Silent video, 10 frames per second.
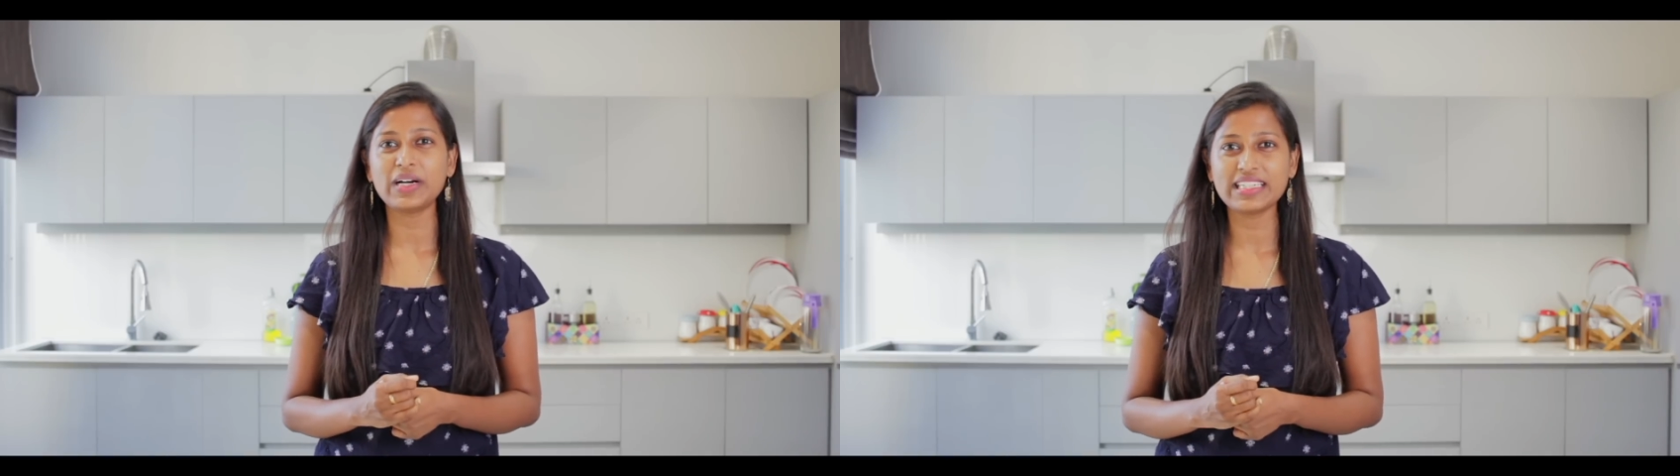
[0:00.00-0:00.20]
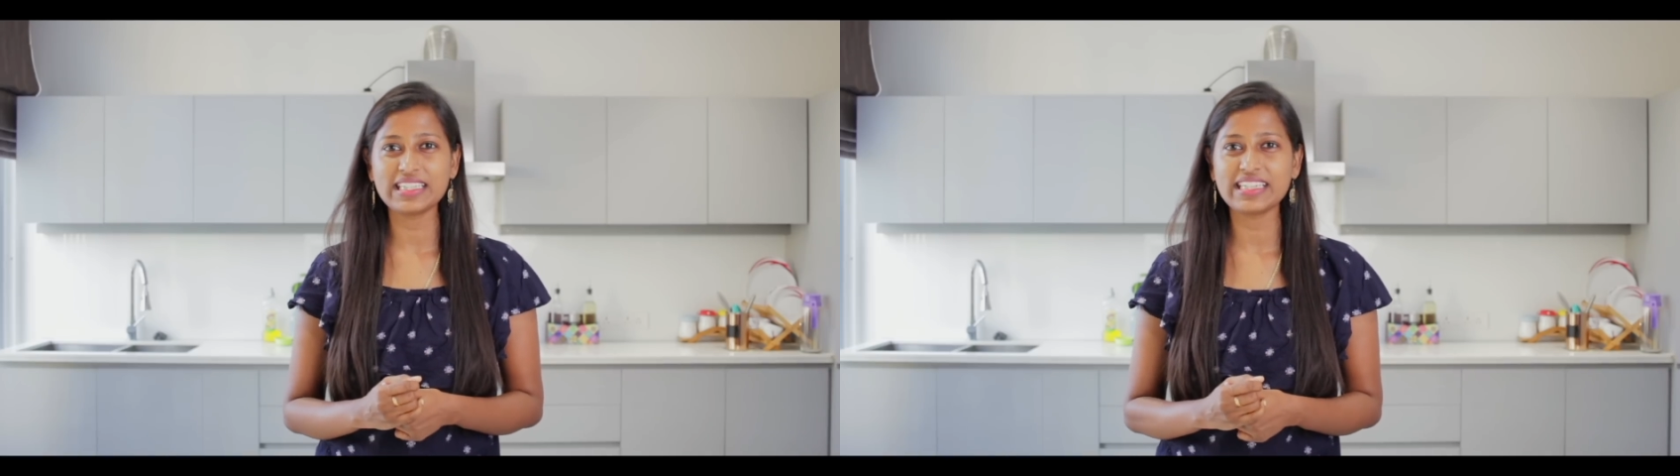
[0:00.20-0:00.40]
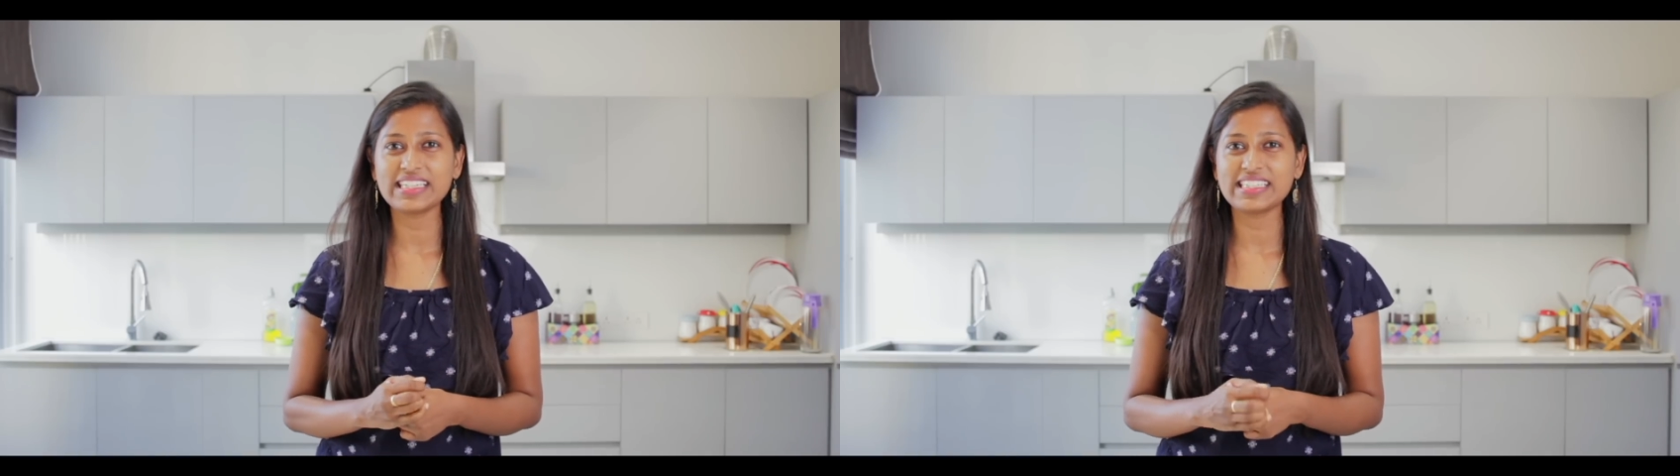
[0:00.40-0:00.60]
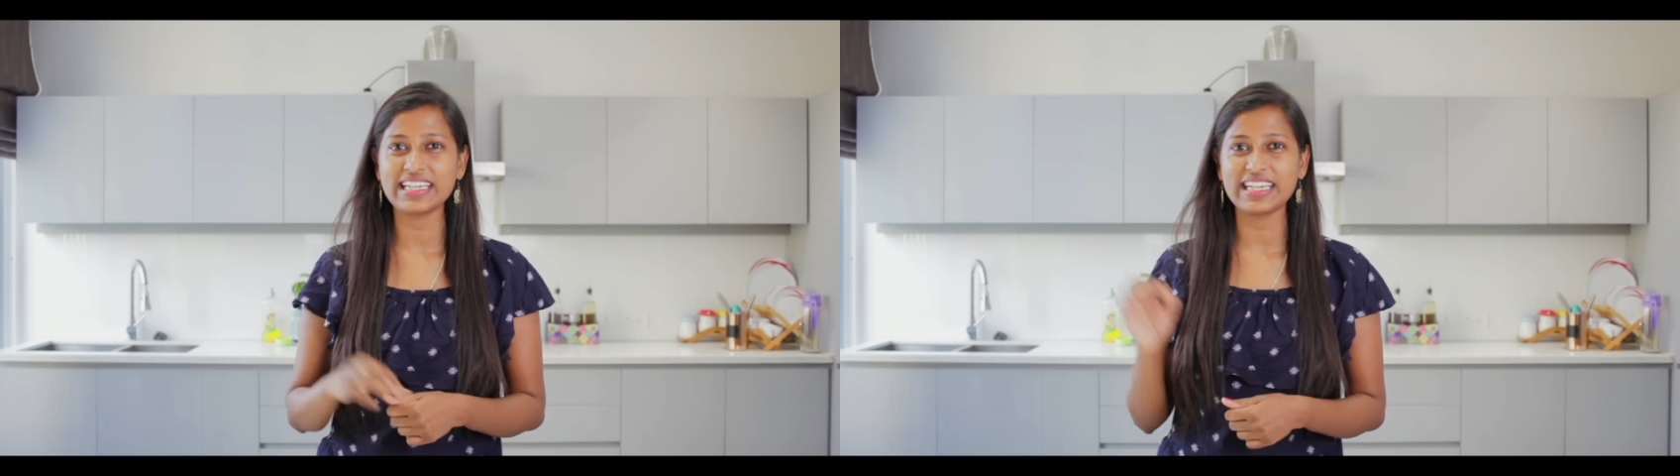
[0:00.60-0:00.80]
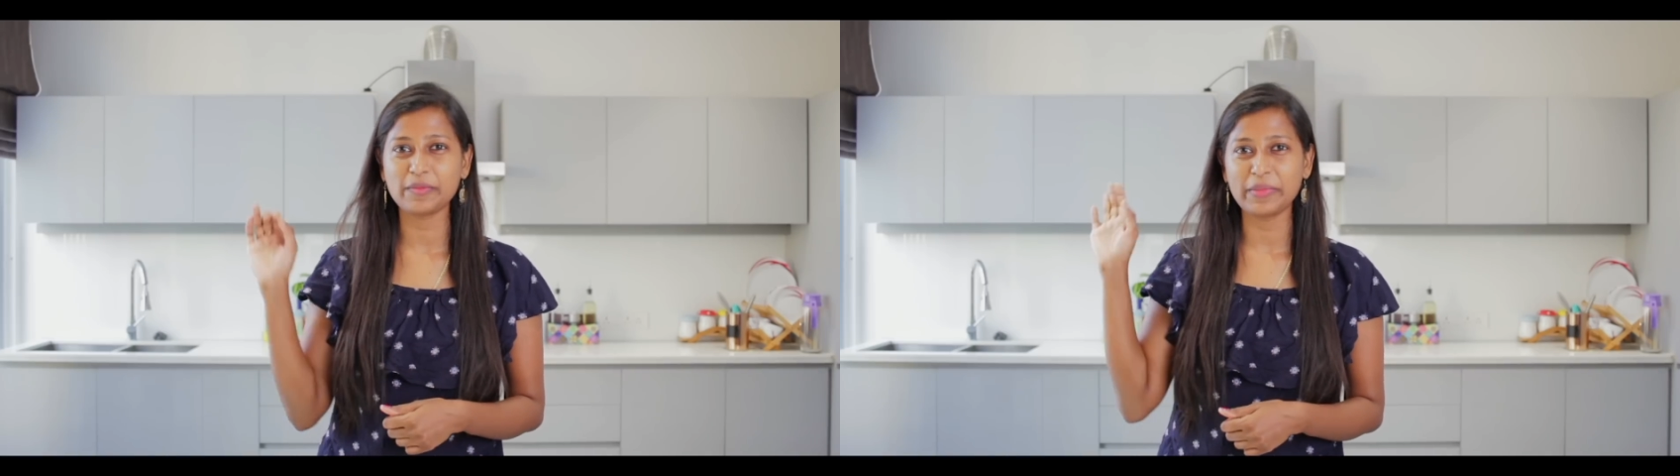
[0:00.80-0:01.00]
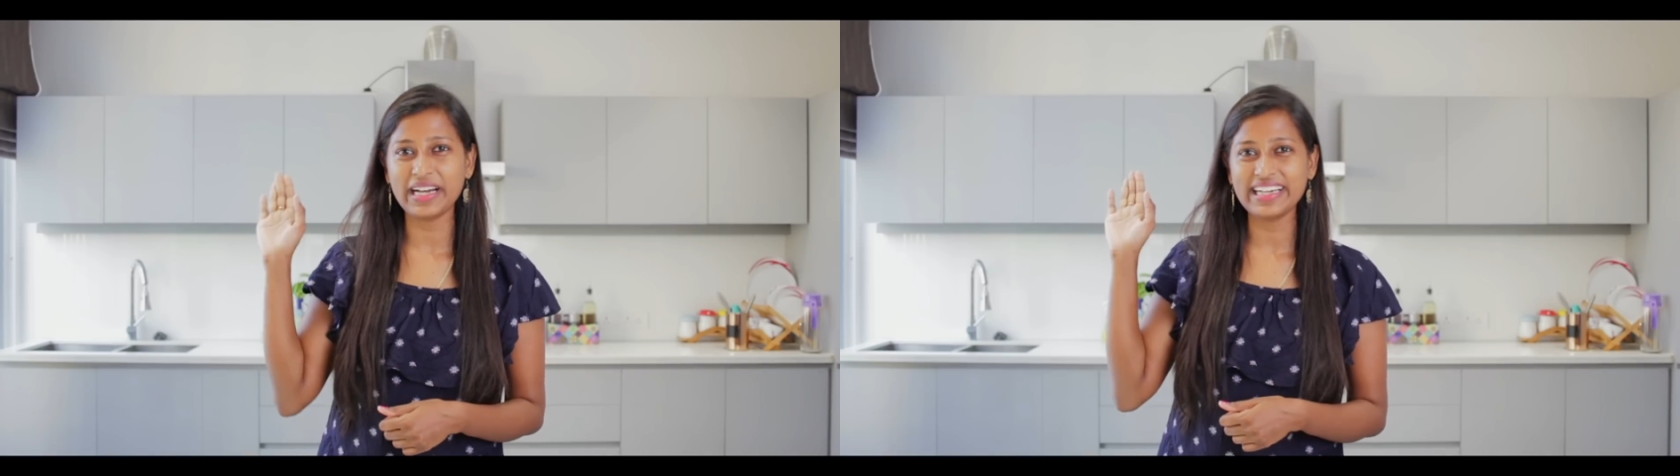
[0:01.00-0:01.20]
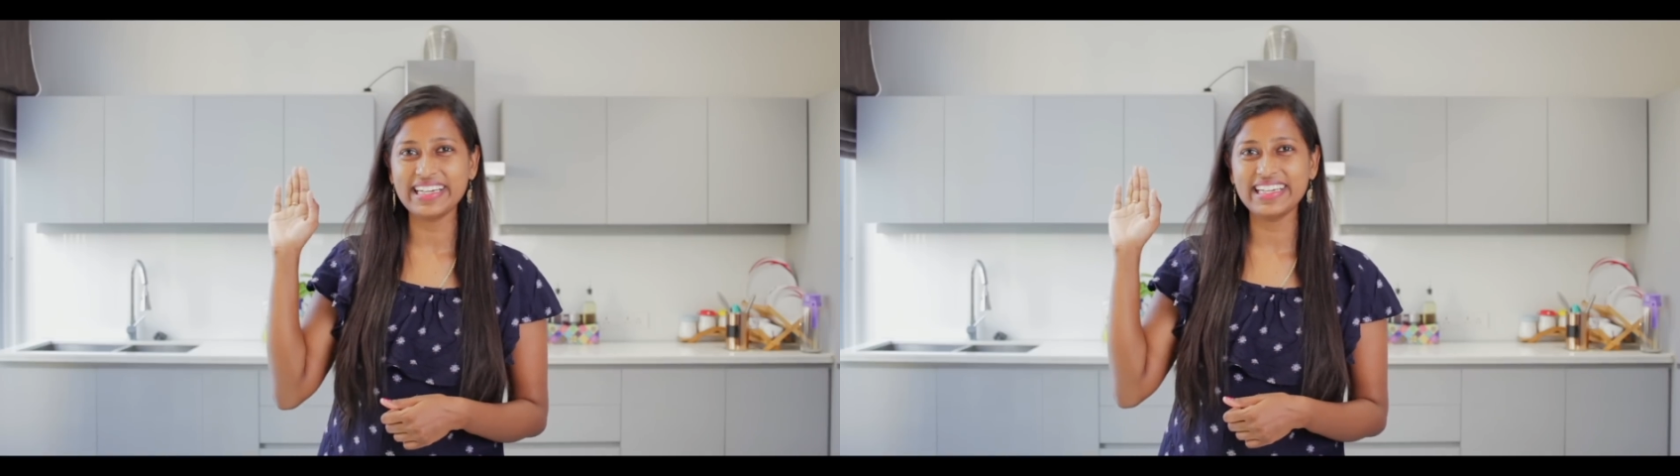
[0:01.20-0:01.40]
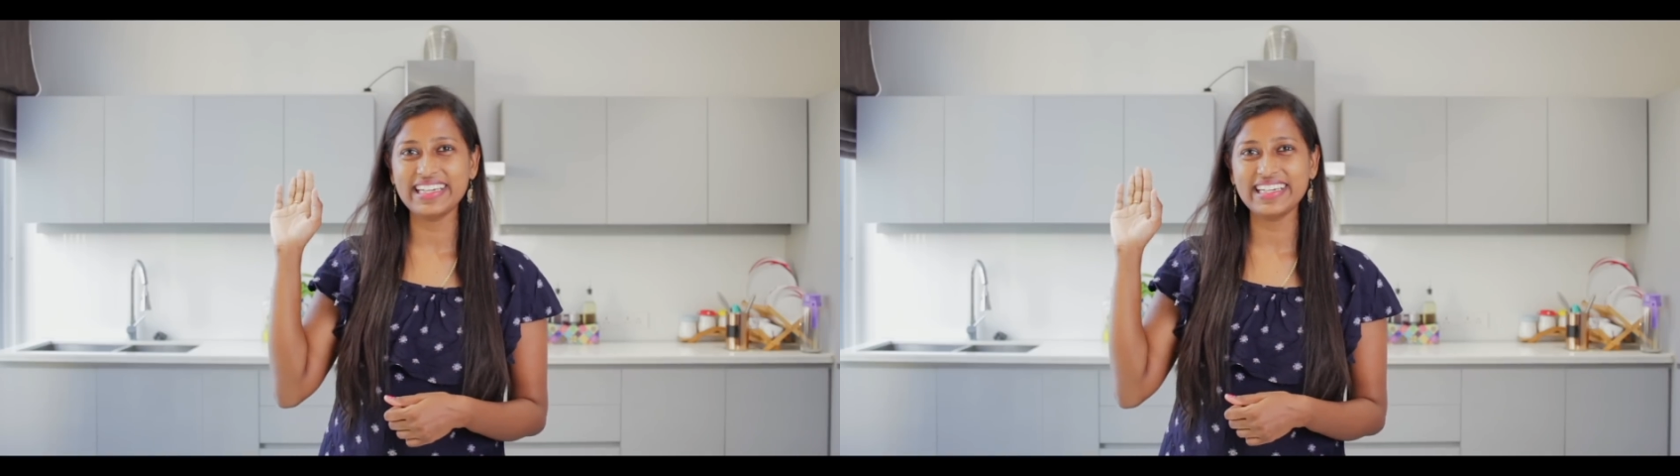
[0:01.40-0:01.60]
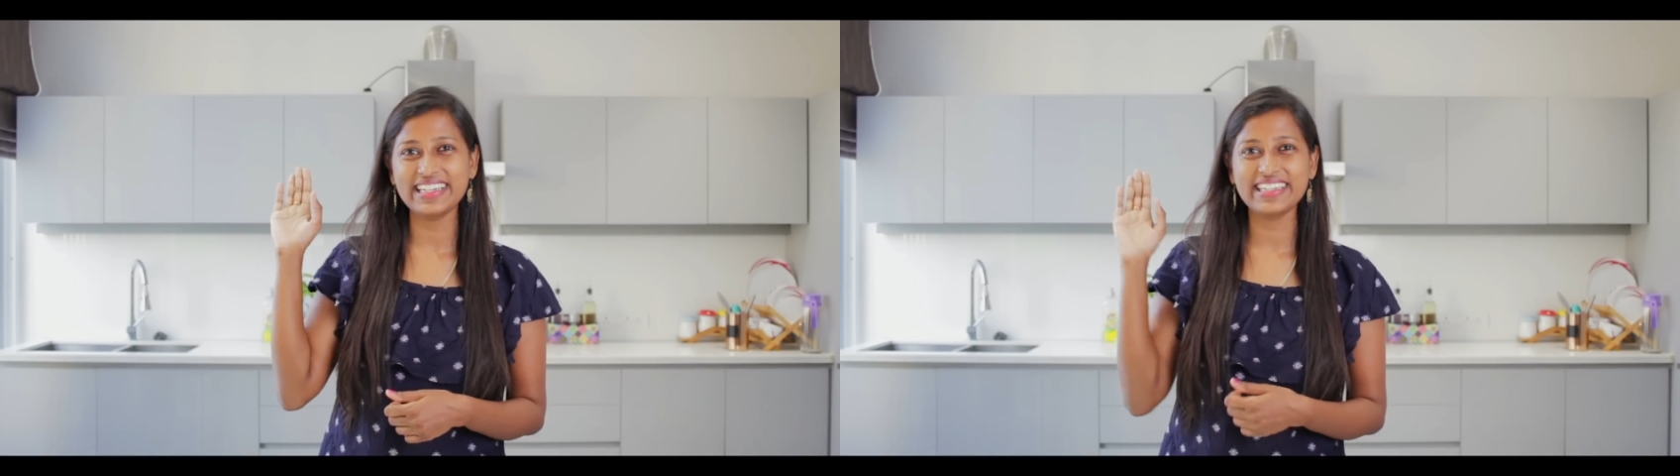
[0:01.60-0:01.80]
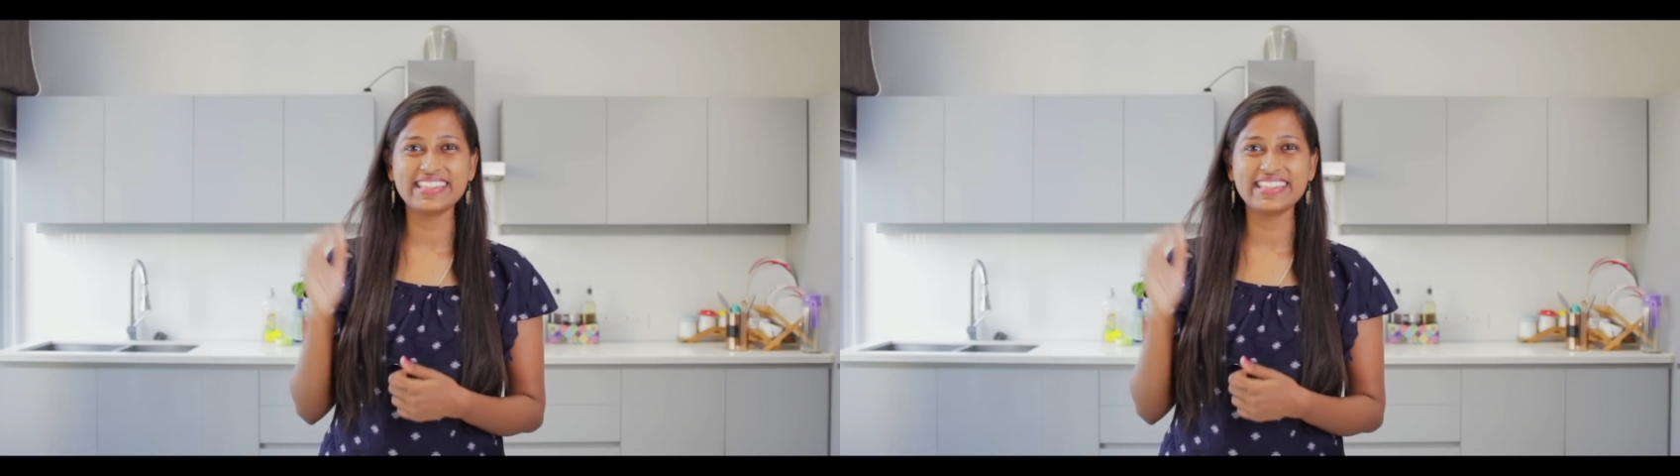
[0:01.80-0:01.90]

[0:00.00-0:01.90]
Until then, take care. Bye.